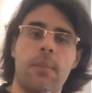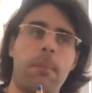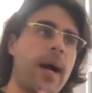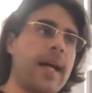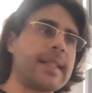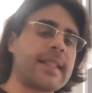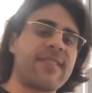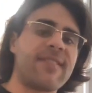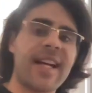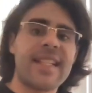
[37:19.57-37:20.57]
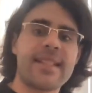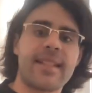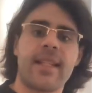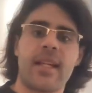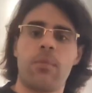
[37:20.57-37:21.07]
buys twice
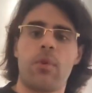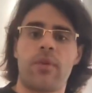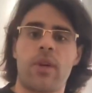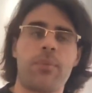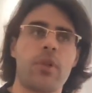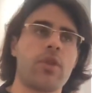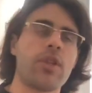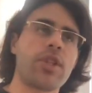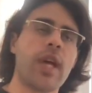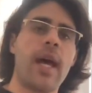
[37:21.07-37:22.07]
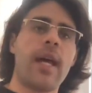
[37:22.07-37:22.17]
the number of computers,